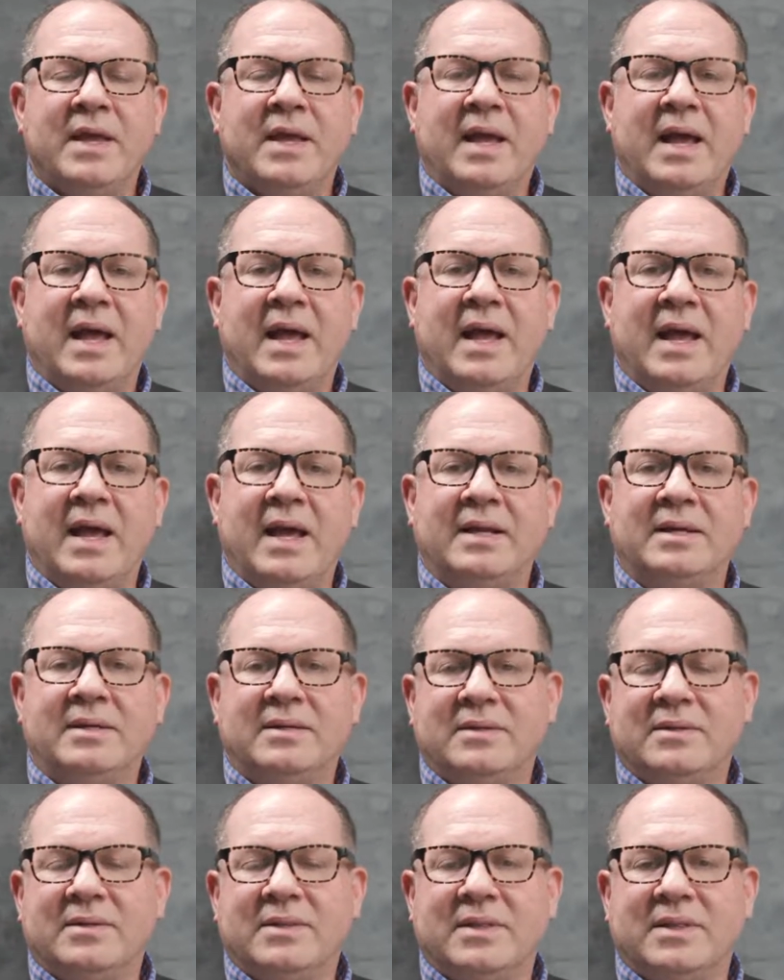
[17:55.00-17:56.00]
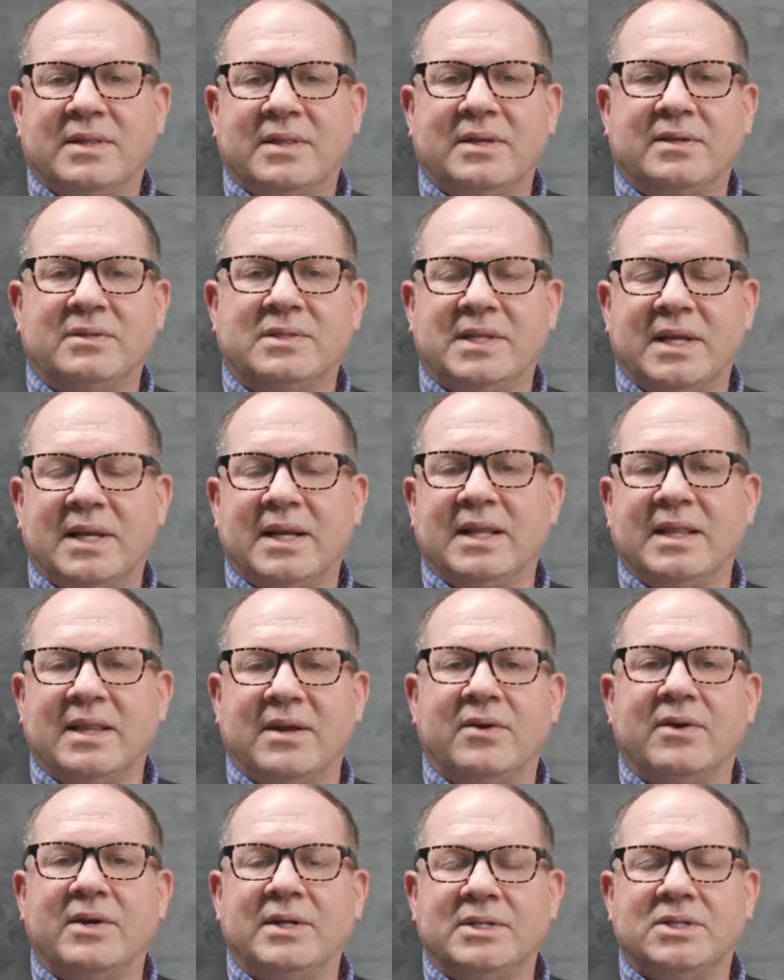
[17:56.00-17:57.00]
And they're sitting
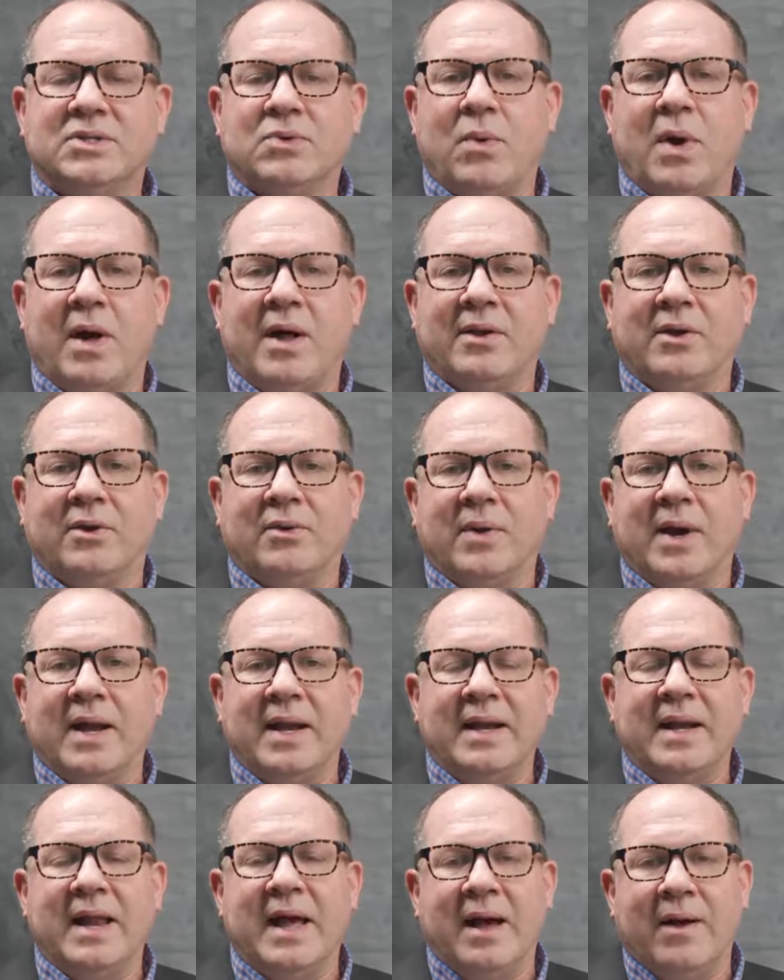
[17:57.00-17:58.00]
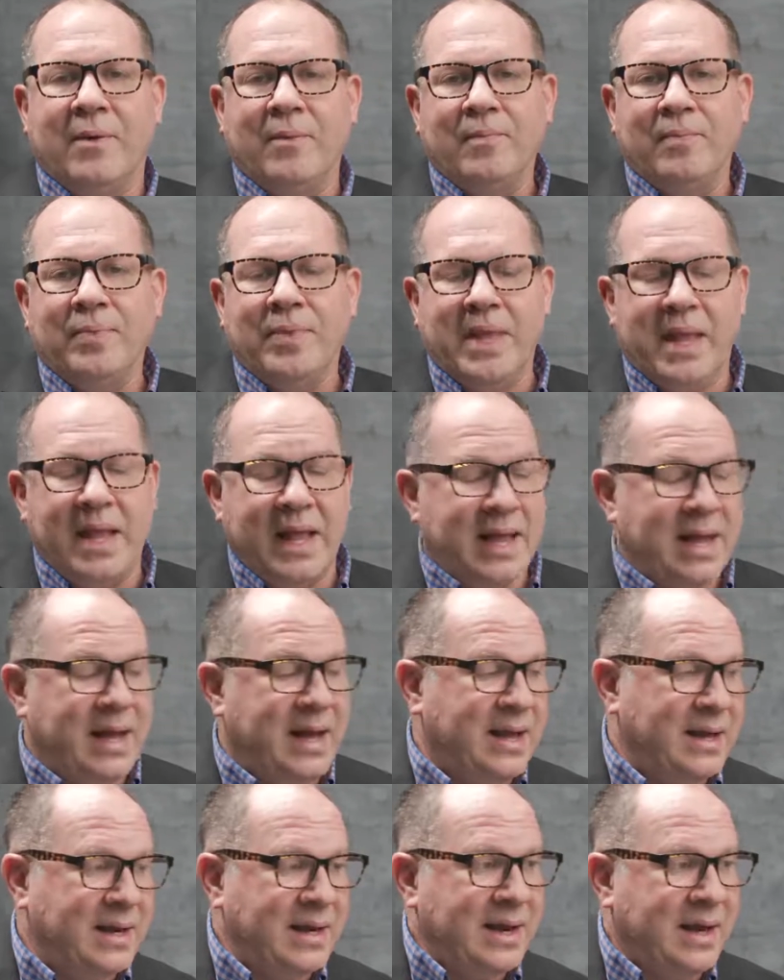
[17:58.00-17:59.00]
there in squalor right now.
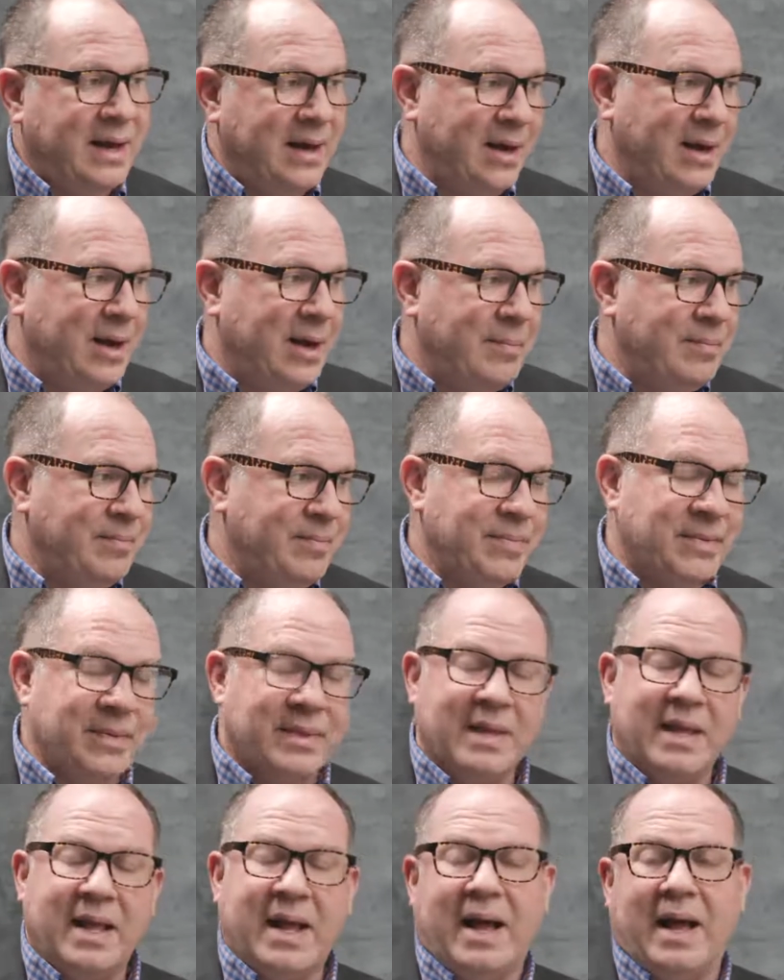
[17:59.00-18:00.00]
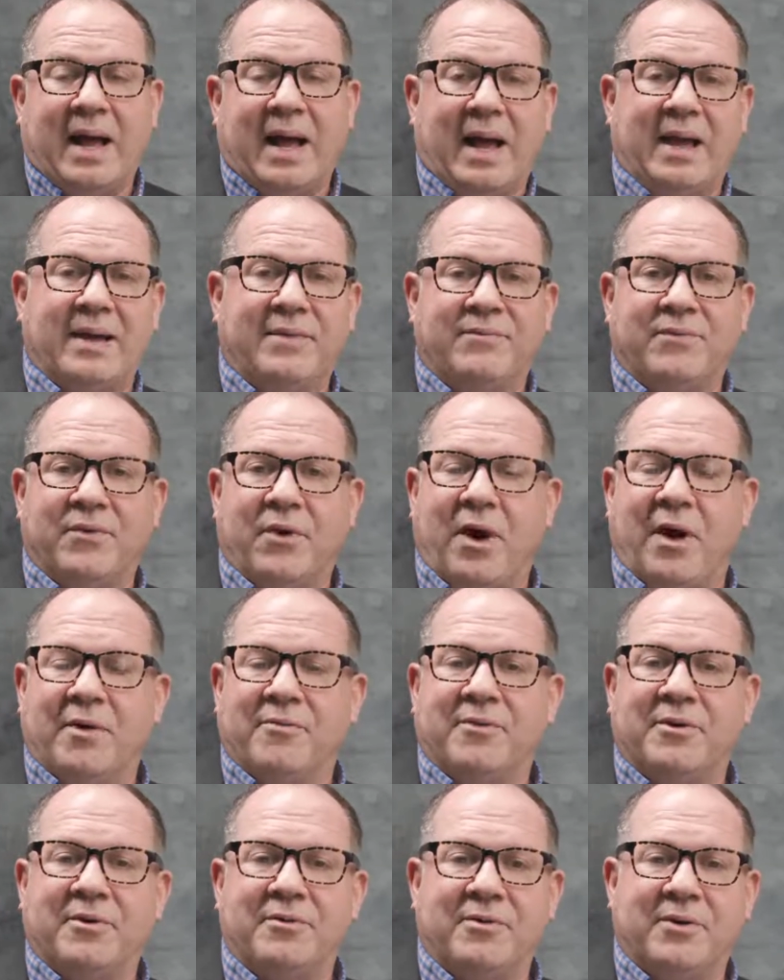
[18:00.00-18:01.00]
And I've
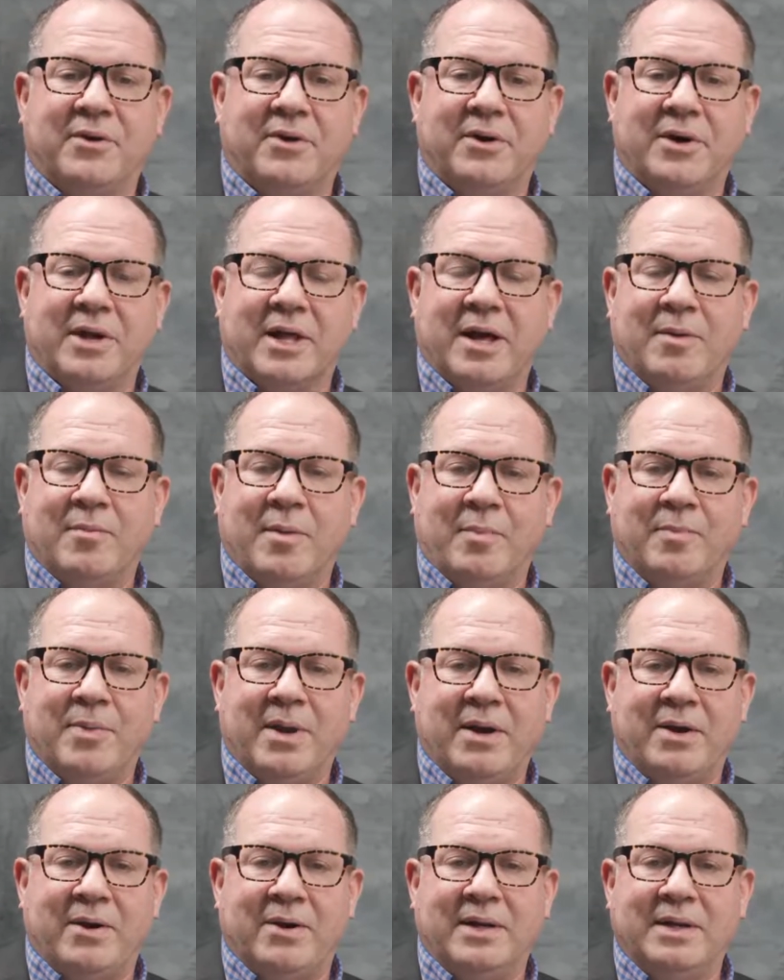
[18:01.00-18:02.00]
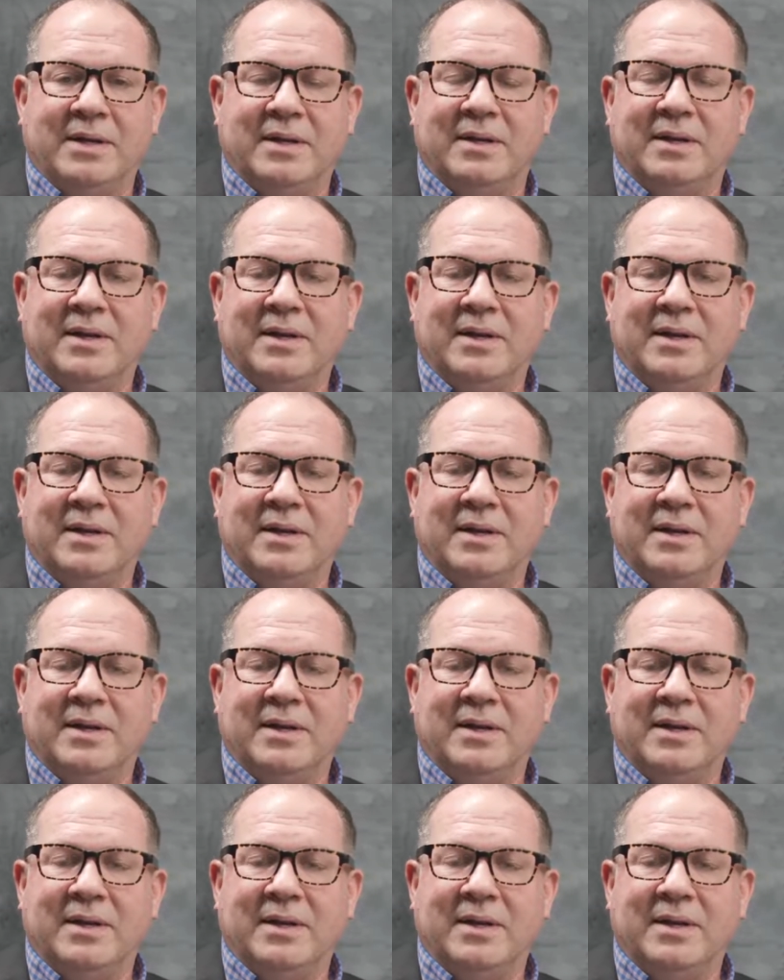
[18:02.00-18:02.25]
offered for her to come up here and